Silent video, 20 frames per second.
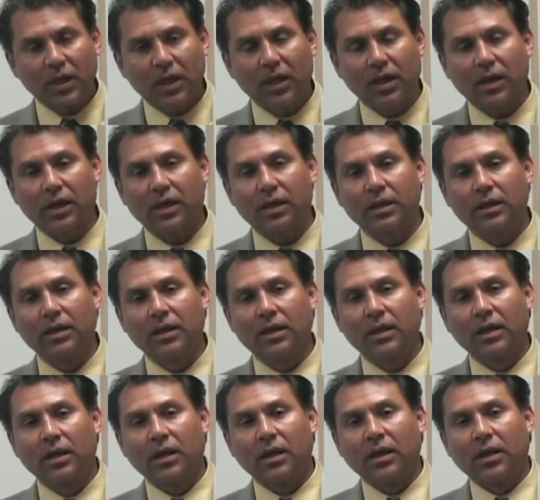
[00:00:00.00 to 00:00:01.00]
uh,
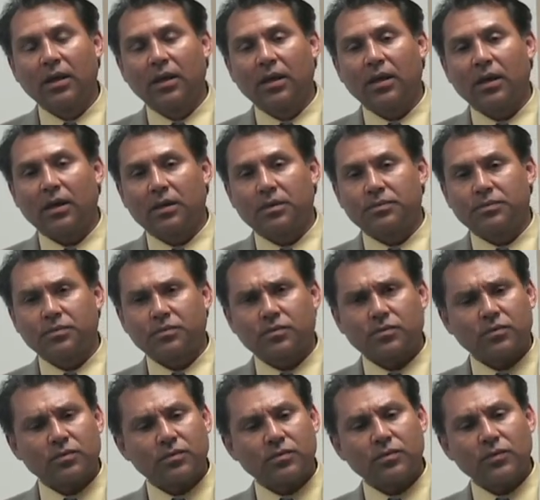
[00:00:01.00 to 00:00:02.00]
uh,
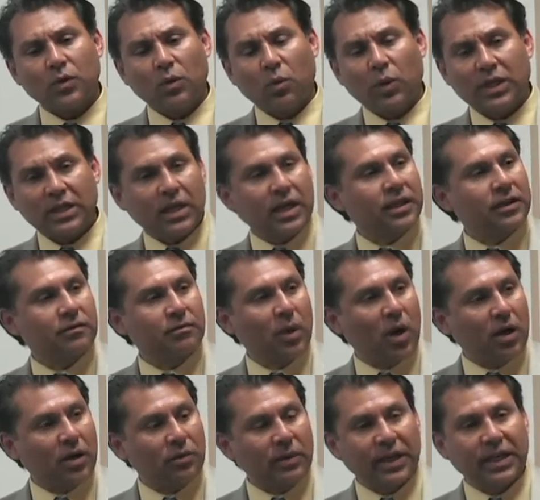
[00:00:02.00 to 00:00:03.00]
"What kind of
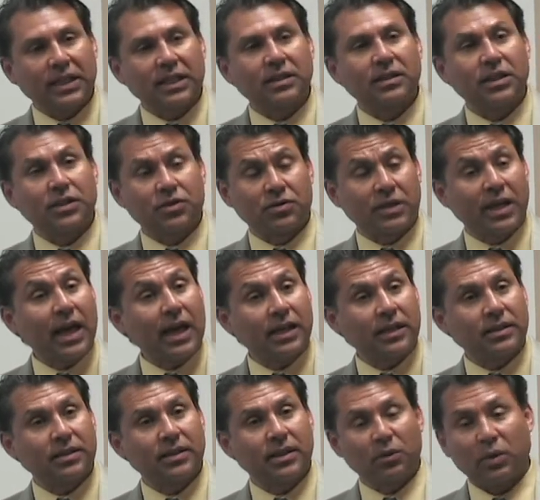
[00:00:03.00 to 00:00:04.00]
bond rating did you
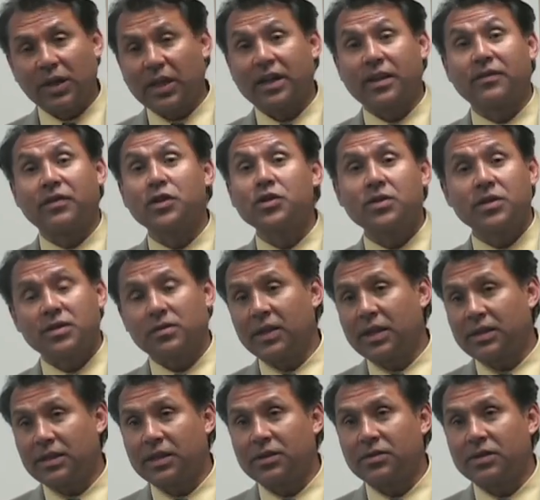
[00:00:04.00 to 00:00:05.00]
get, and what kind of interest
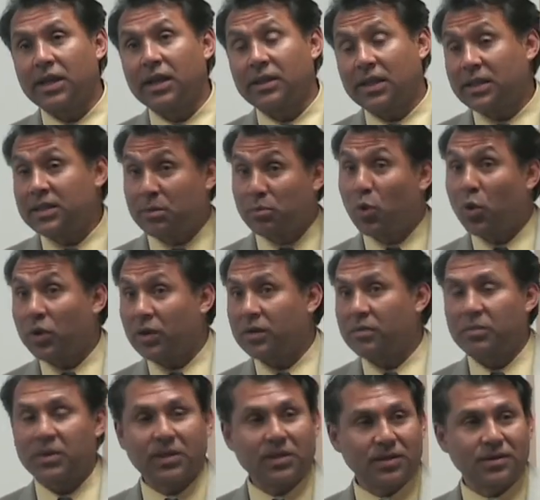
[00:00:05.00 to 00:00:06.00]
rate did you get?" And that's
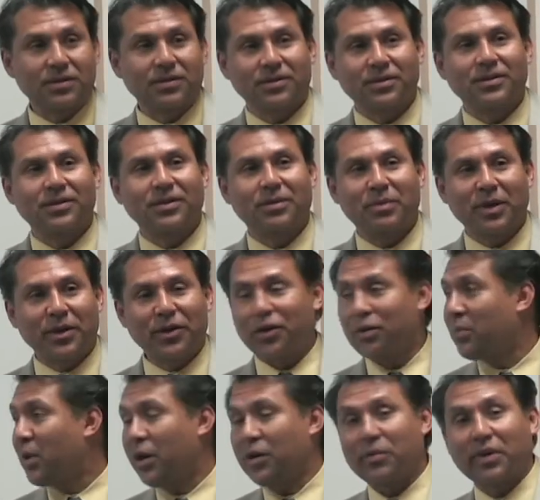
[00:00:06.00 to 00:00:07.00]
important because the better
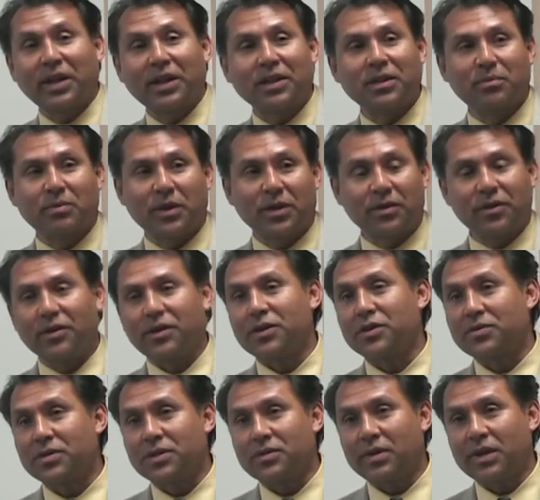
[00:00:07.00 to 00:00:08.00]
your bond rating, the better the
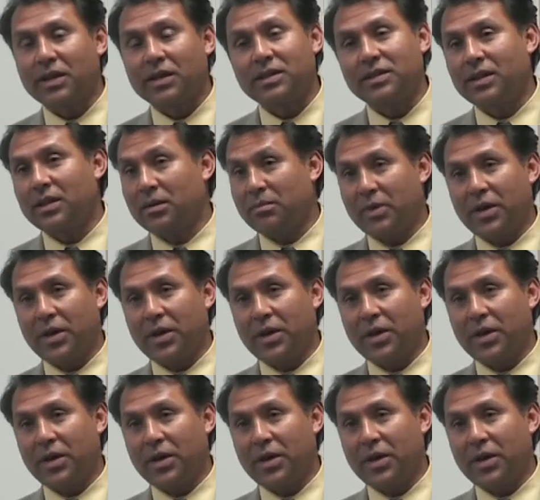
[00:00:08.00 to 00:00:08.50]
interest rate is, and the